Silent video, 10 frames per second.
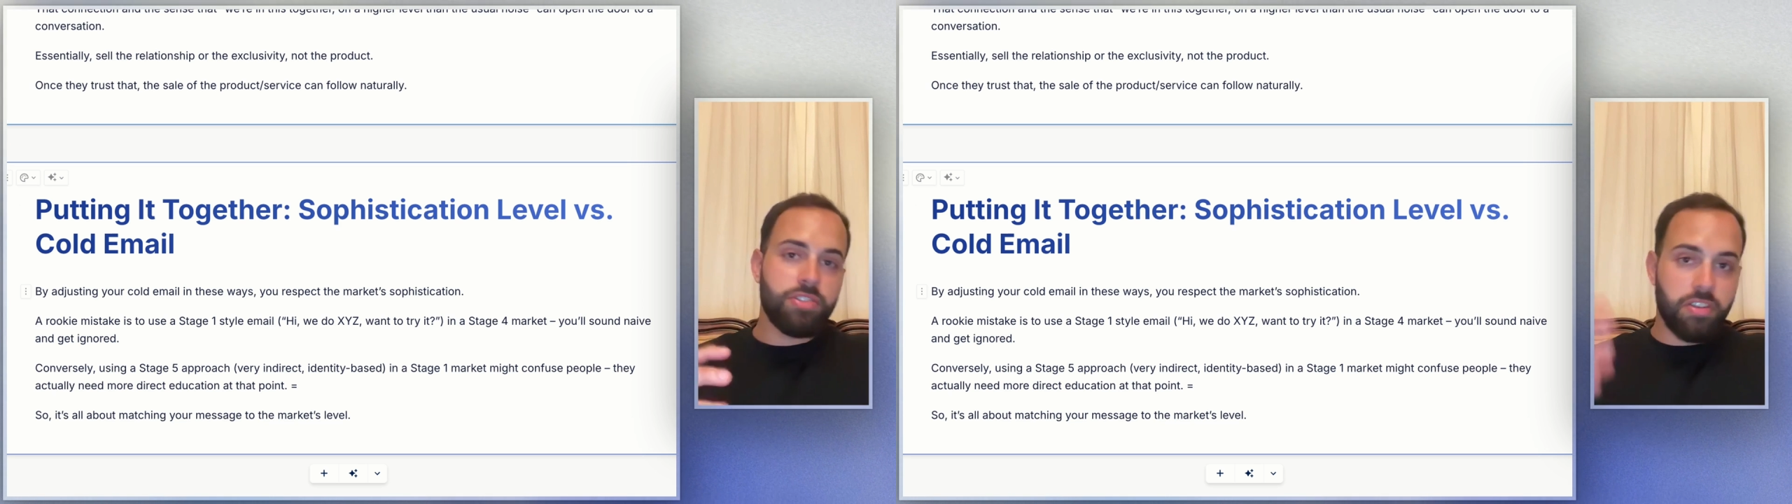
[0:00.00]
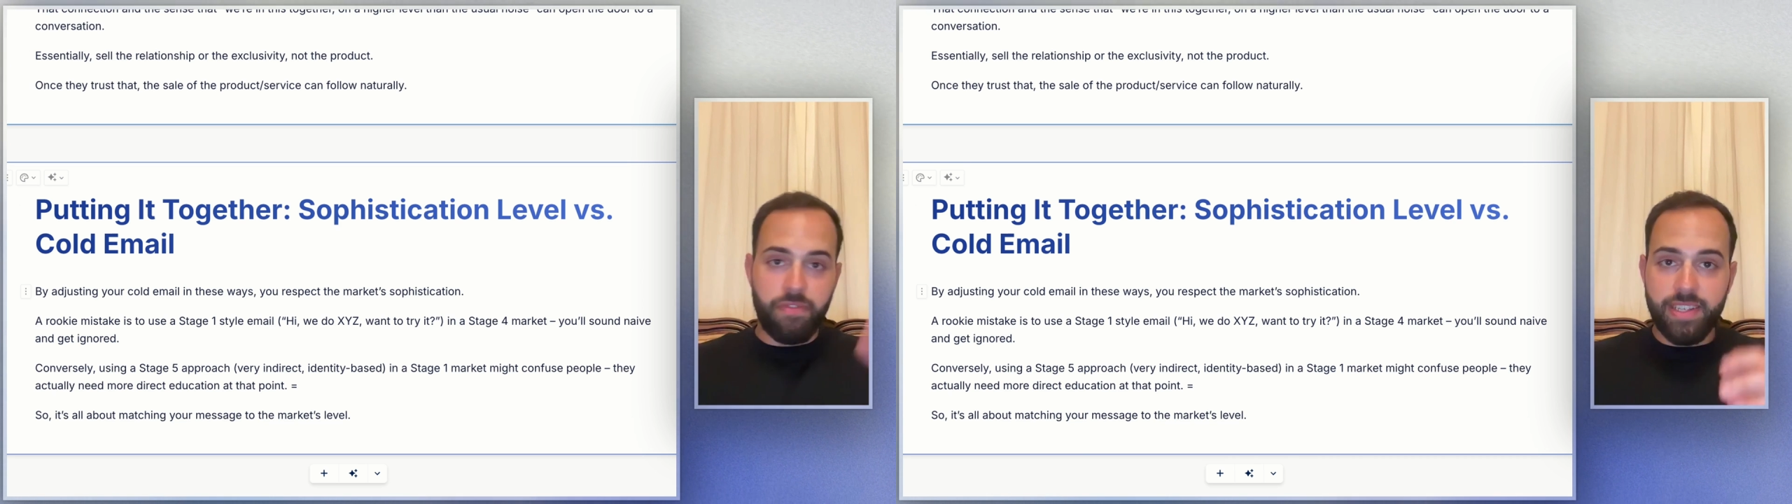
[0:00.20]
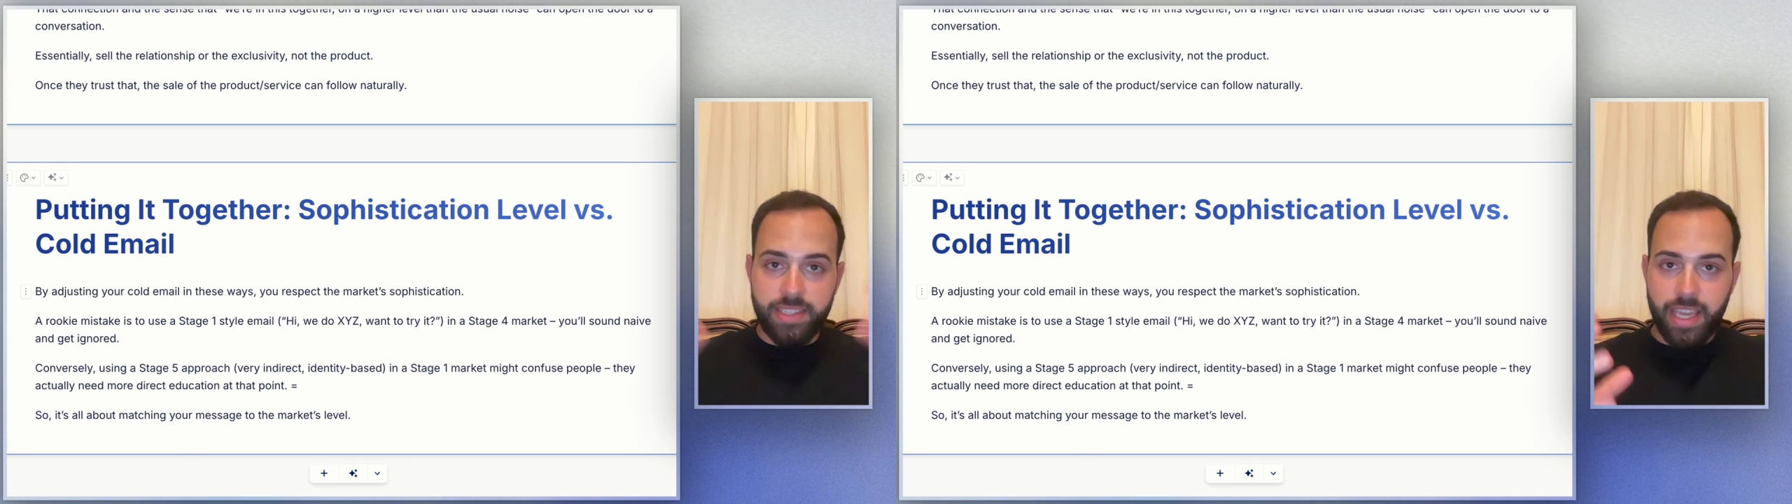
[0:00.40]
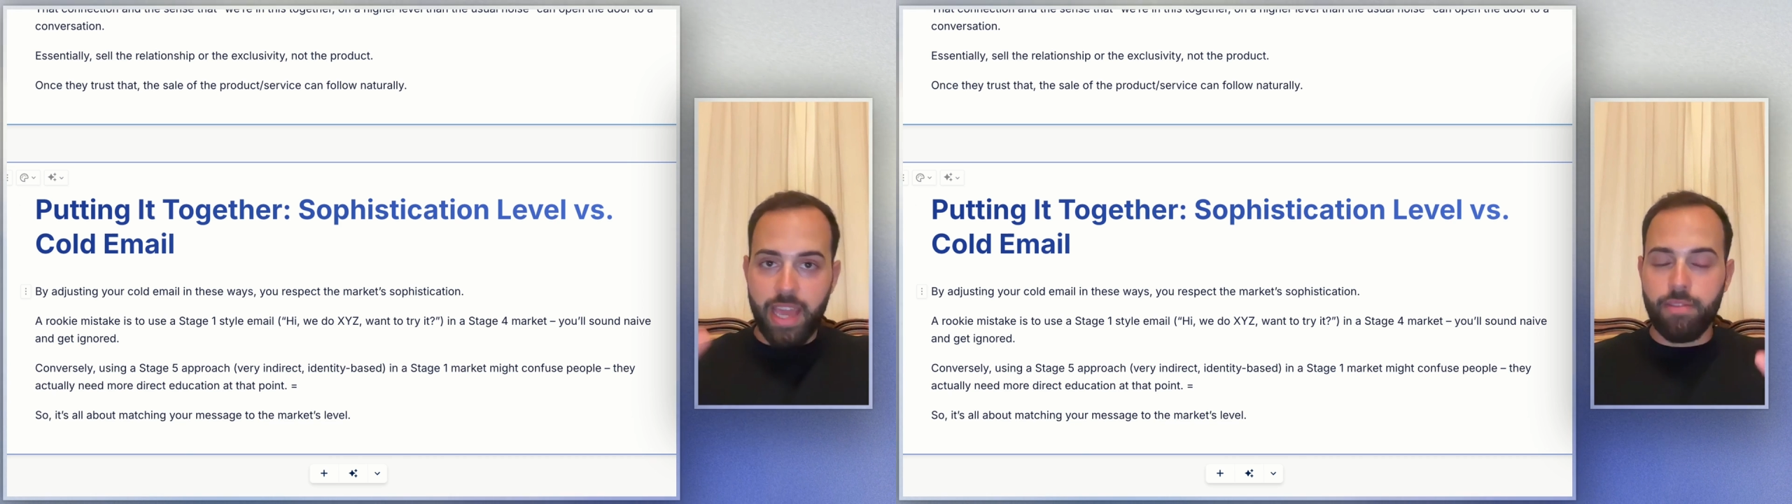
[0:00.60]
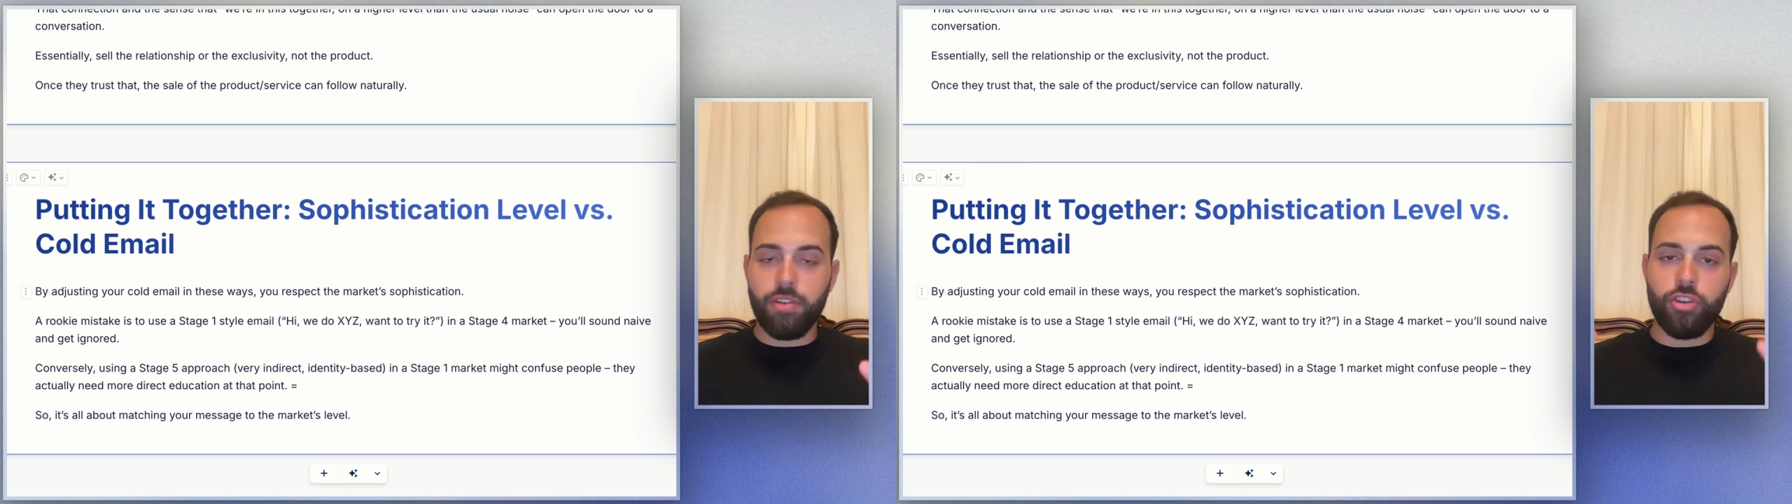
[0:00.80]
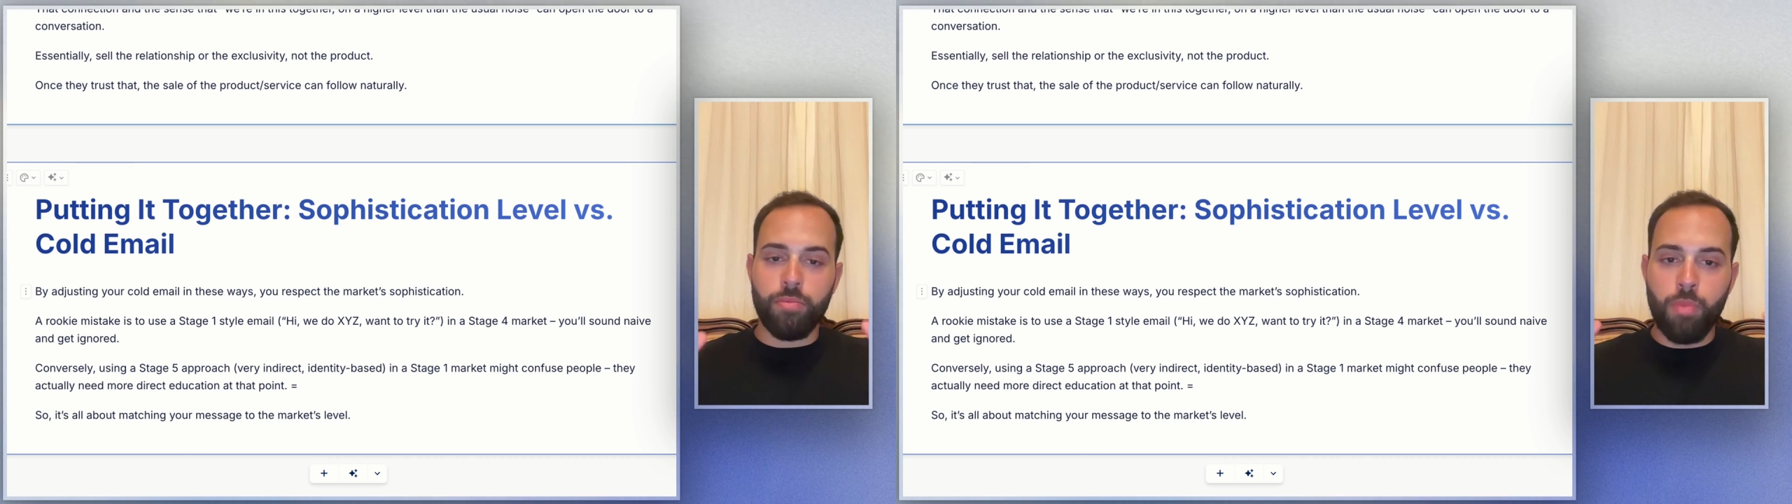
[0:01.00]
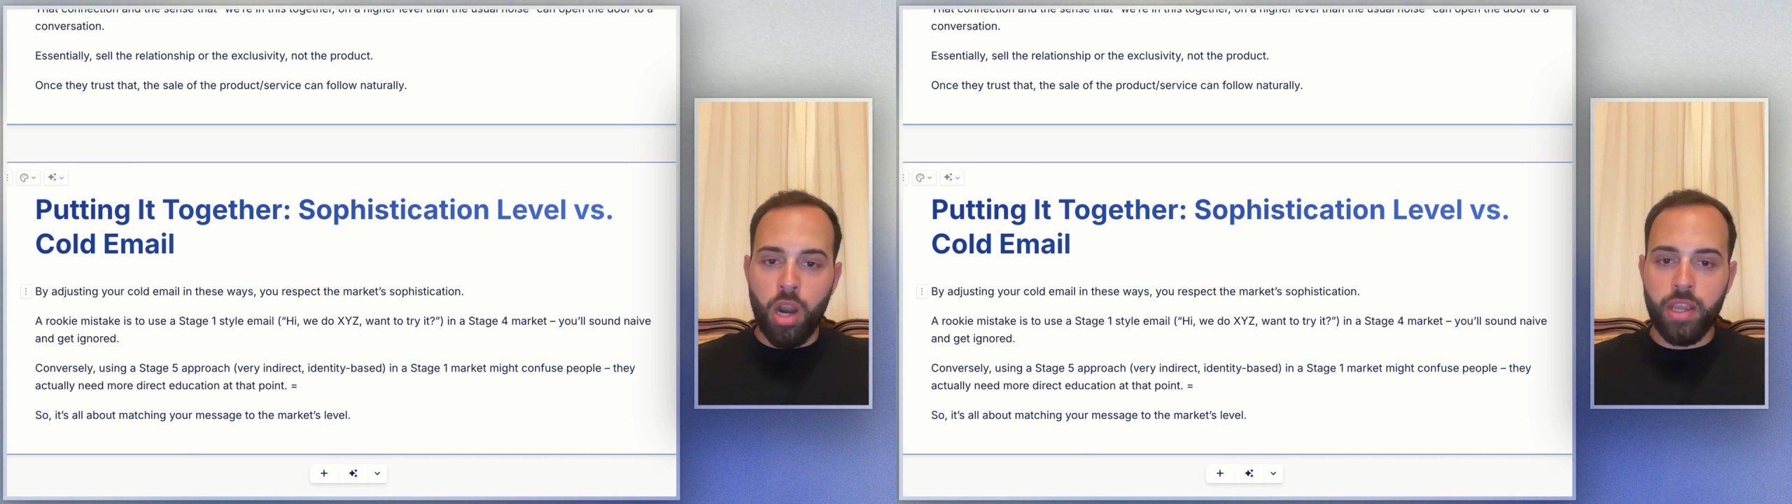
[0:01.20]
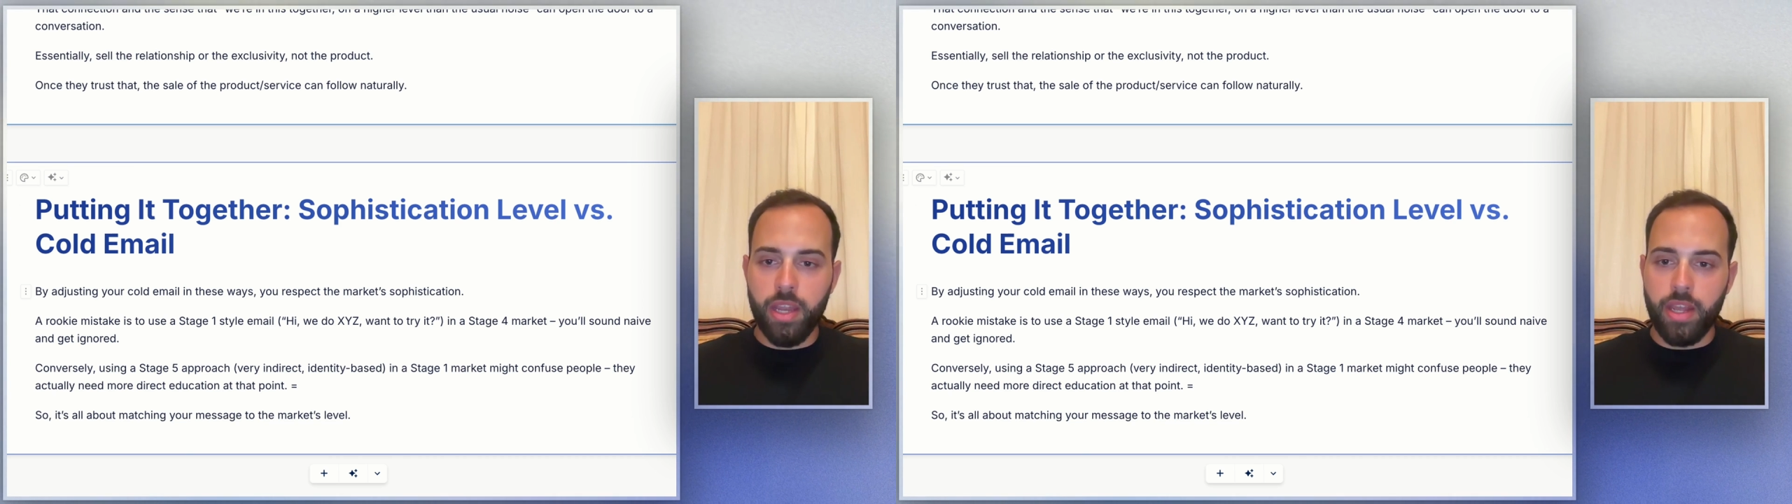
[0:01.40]
sophisticated your
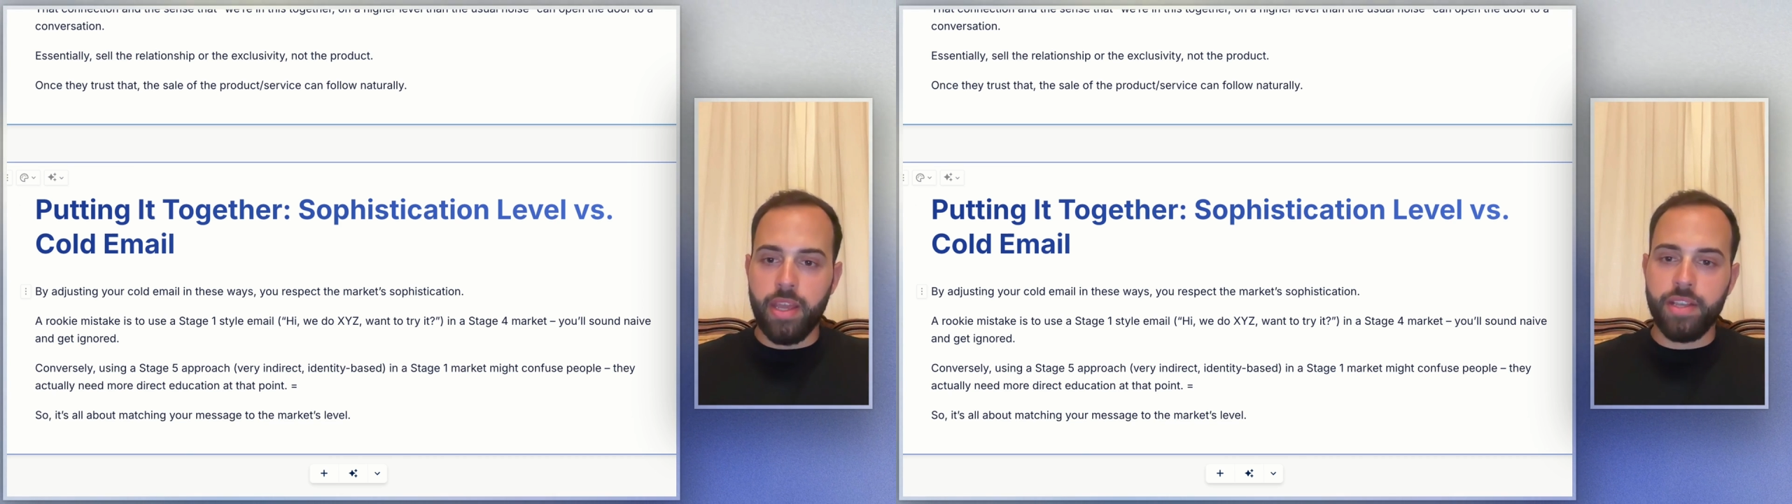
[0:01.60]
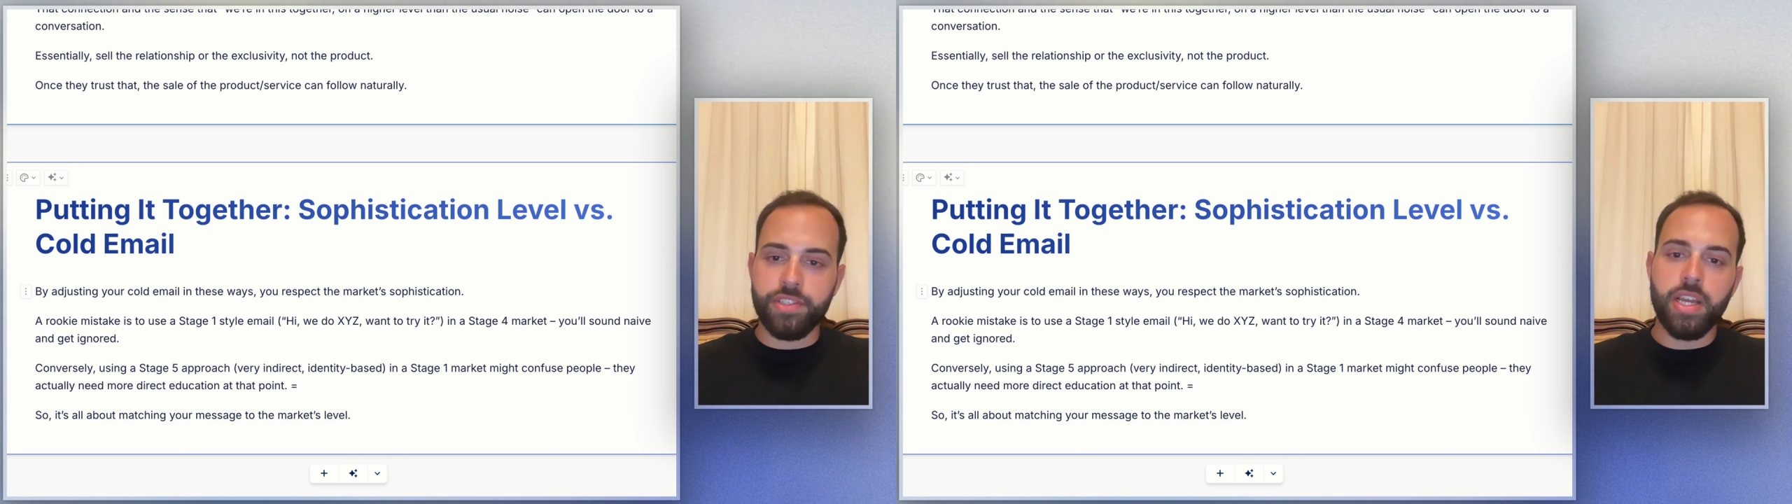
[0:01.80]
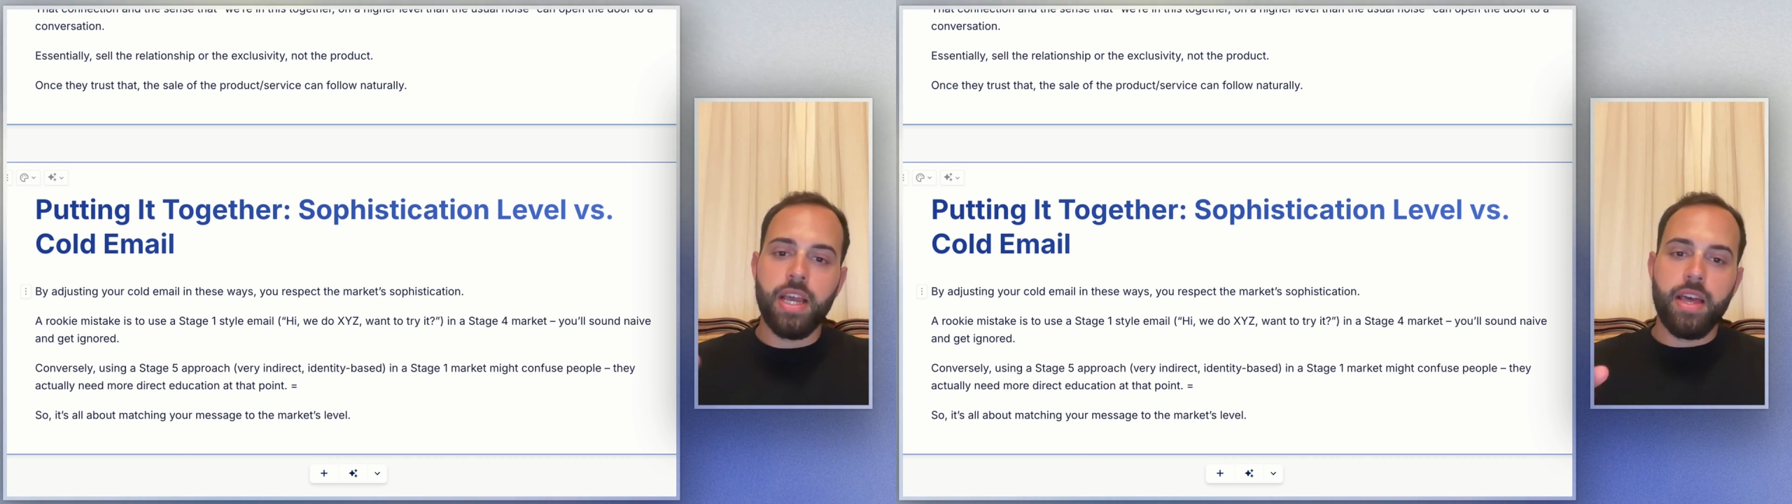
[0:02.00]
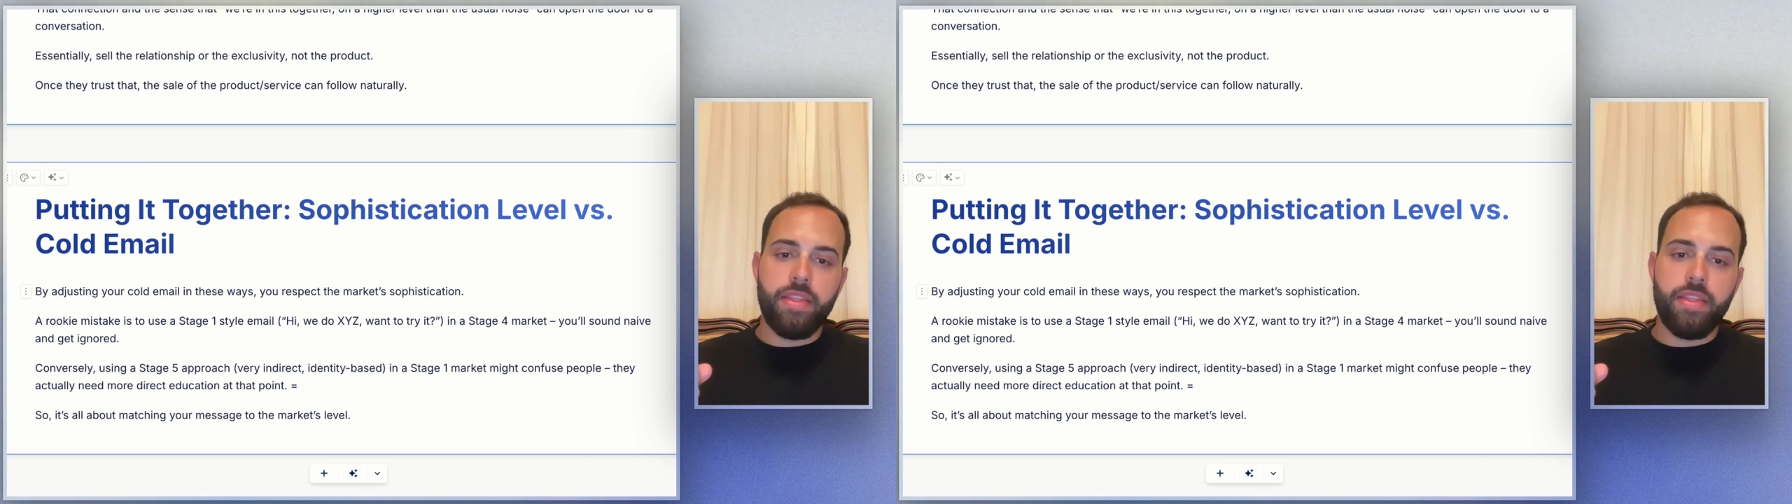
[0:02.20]
market is,